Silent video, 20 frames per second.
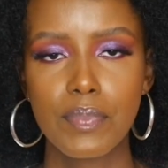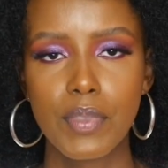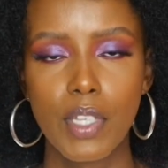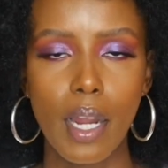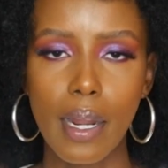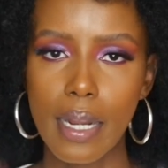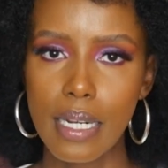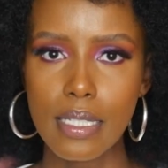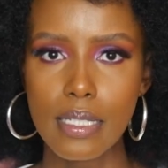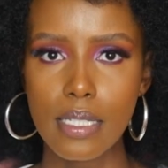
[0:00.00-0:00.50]

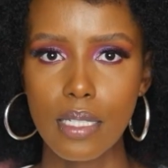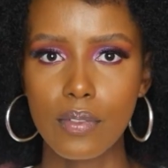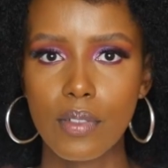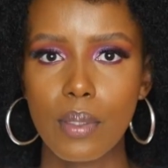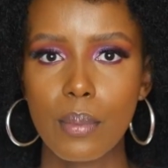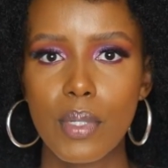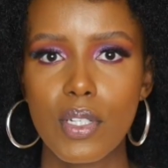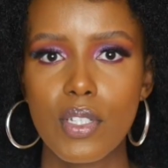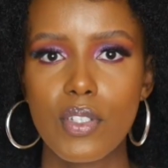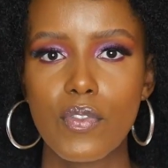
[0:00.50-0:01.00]
current
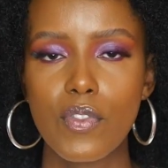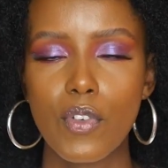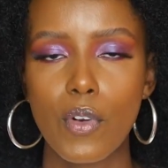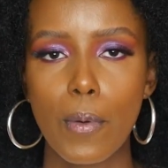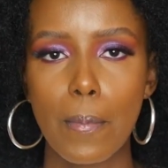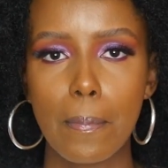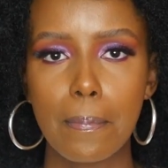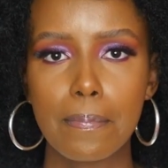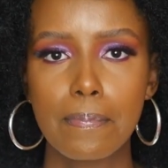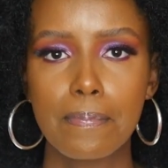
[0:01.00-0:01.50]
self-image
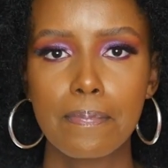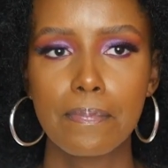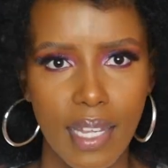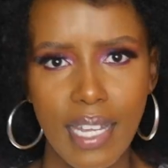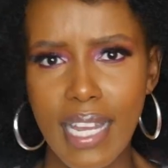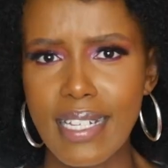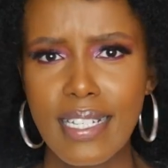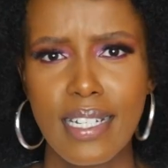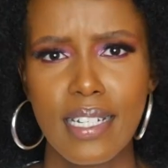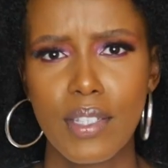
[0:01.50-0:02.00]
from
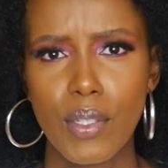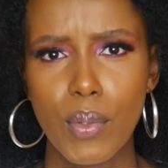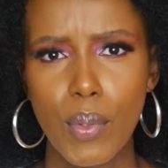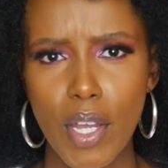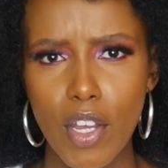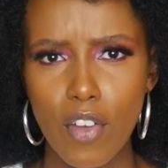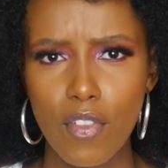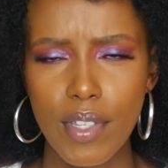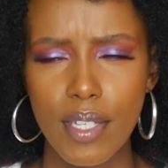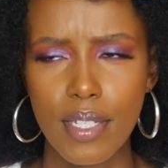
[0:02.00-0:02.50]
getting in the
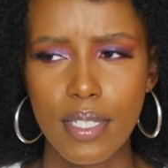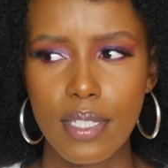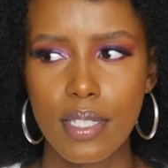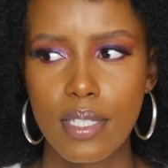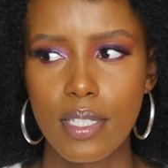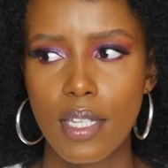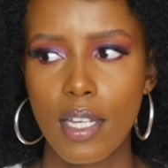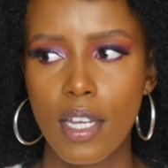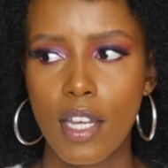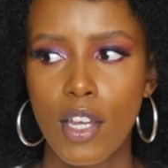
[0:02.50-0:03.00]
way of this?